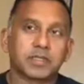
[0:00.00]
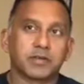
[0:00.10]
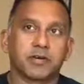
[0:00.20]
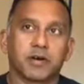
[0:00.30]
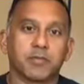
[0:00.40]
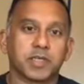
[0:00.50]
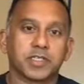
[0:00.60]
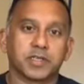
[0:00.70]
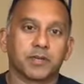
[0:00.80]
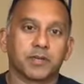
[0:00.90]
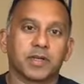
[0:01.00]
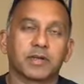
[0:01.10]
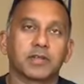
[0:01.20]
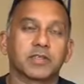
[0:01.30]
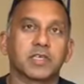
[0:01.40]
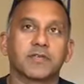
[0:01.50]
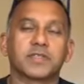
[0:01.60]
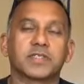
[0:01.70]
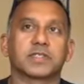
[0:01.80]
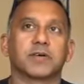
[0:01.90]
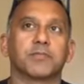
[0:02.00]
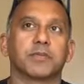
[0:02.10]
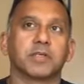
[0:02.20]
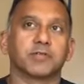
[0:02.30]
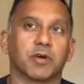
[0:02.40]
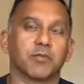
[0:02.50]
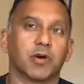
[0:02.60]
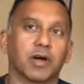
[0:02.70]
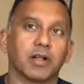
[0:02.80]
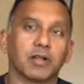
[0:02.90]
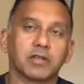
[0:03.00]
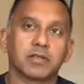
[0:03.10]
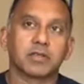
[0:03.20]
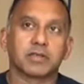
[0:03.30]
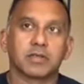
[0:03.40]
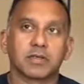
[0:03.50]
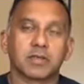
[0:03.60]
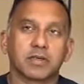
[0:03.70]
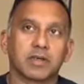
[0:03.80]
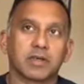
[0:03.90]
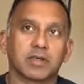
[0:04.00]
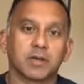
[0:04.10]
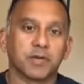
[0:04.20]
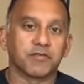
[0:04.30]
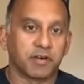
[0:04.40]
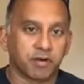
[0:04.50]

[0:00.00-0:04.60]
on your ambition. I mean, look, services companies run well, can be very